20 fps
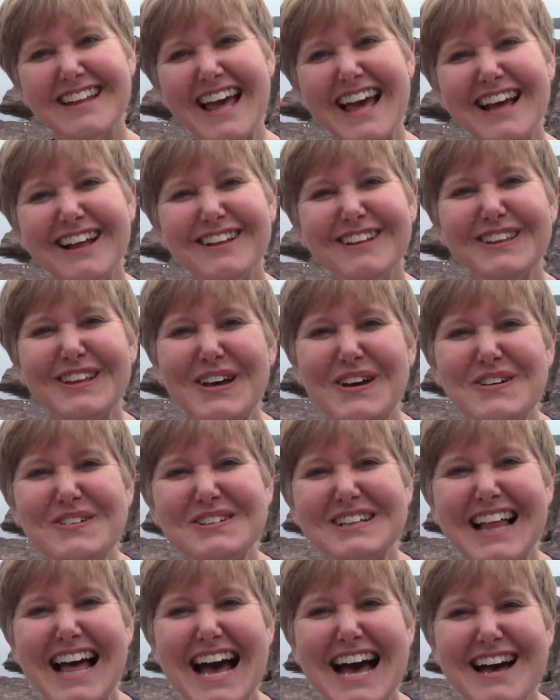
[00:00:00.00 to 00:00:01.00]
Hello
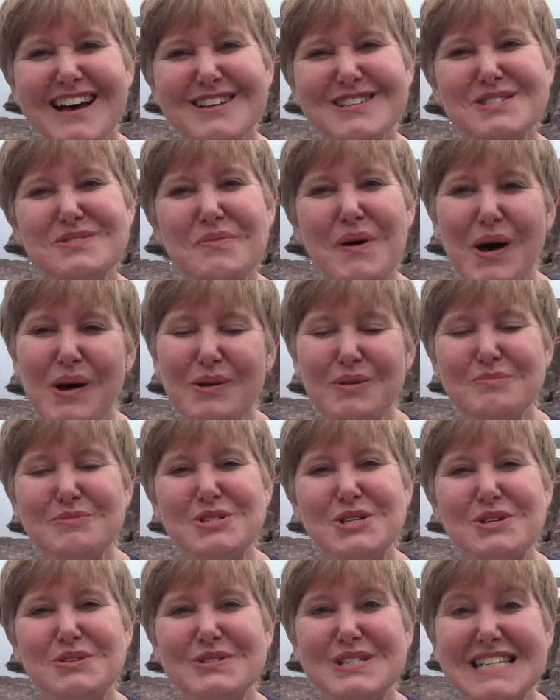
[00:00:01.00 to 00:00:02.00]
class, welcome
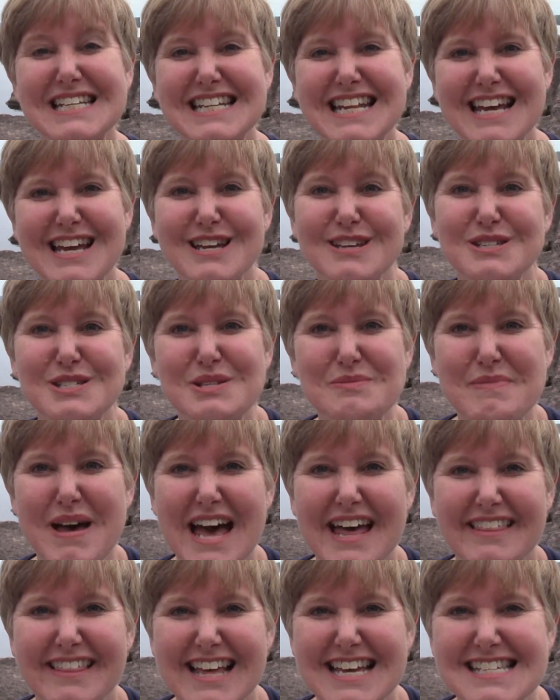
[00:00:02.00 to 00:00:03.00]
to today's
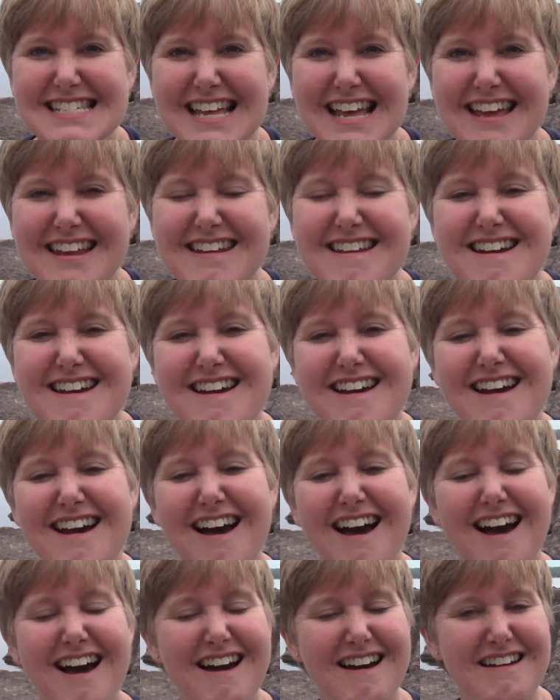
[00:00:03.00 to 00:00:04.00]
math lesson.
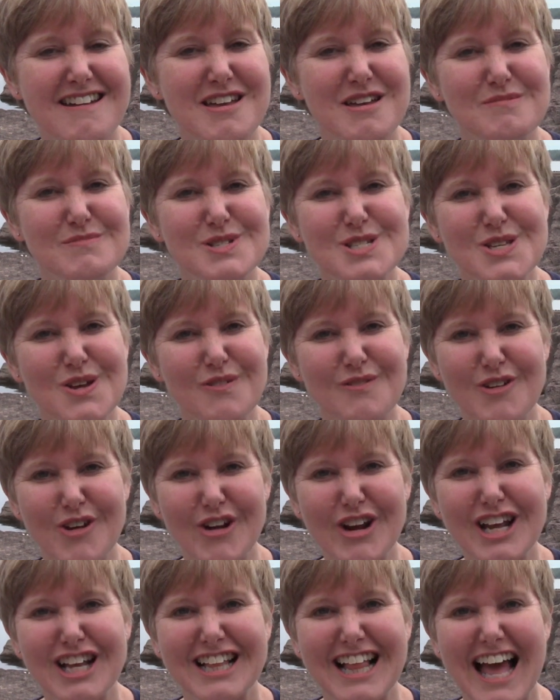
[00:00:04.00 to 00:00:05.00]
I am so
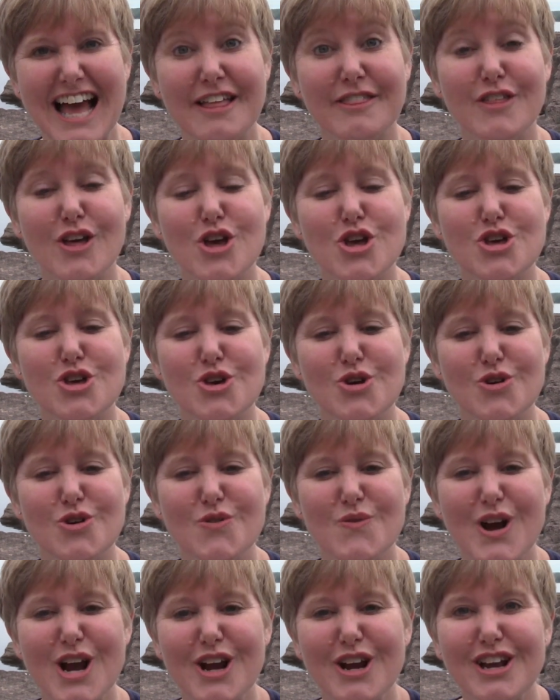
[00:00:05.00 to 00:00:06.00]
very glad that
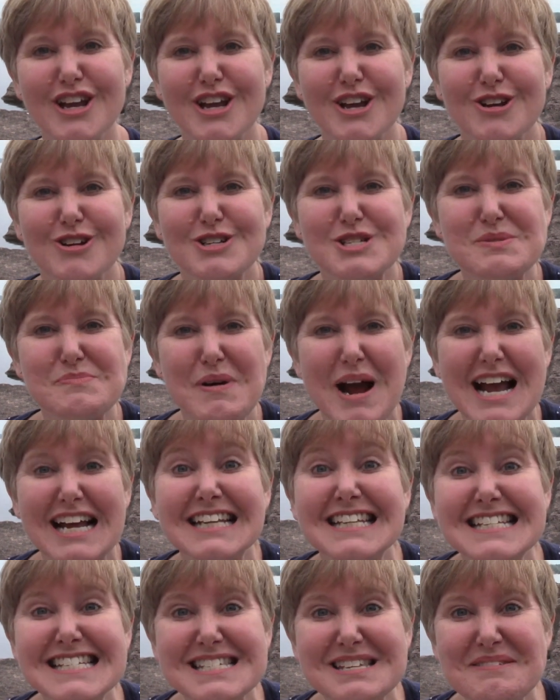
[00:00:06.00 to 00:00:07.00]
you are here to
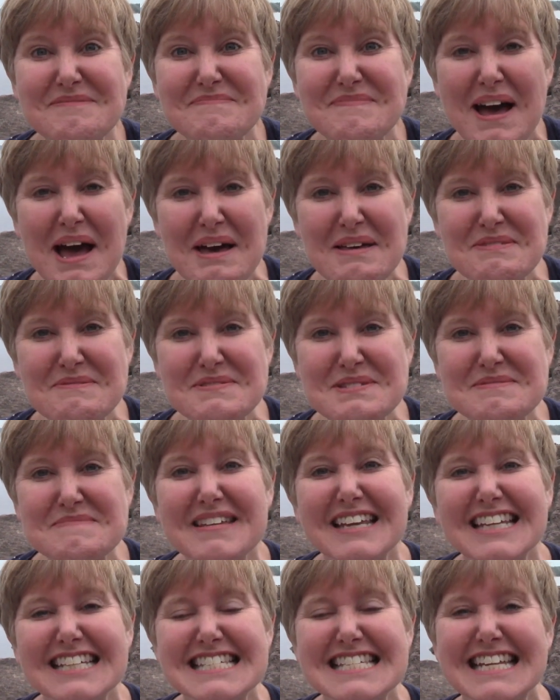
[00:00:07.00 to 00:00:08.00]
practice some math with
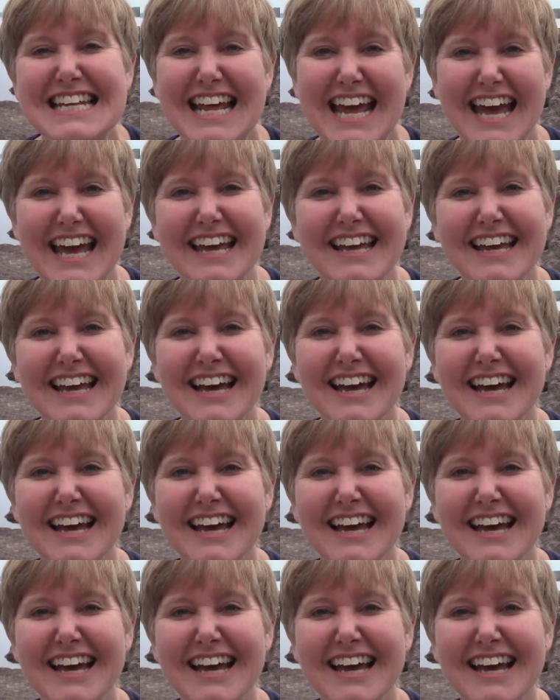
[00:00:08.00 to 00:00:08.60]
me today.